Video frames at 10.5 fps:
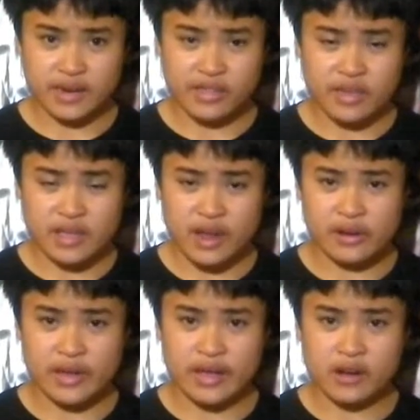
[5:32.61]
I think
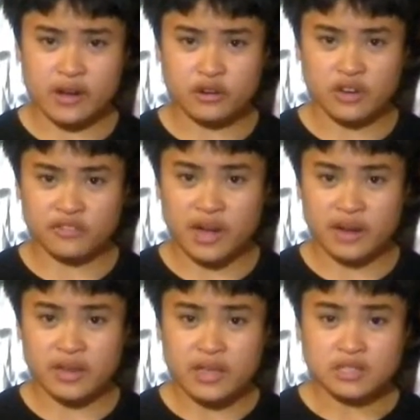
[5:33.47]
Aaron Eckhart could have
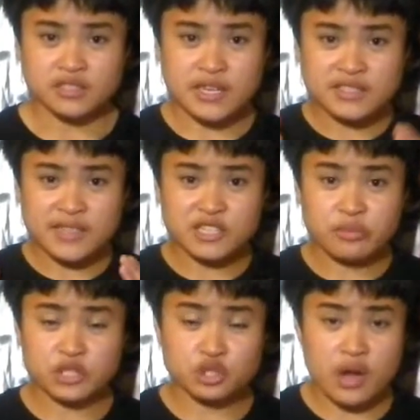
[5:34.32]
gotten just as
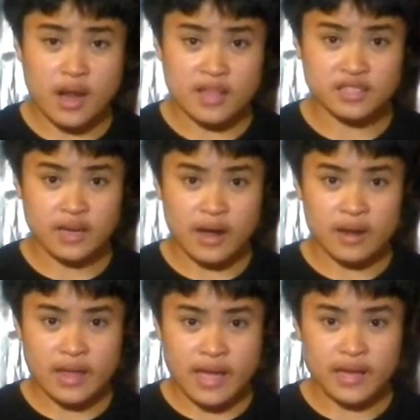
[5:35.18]
much credit as he
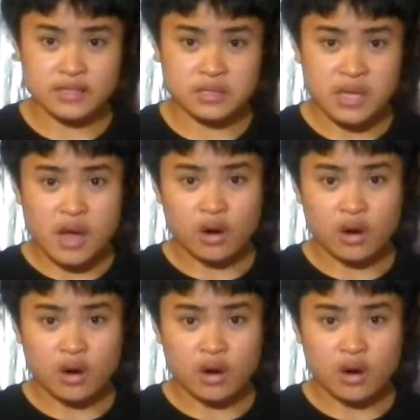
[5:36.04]
gotten as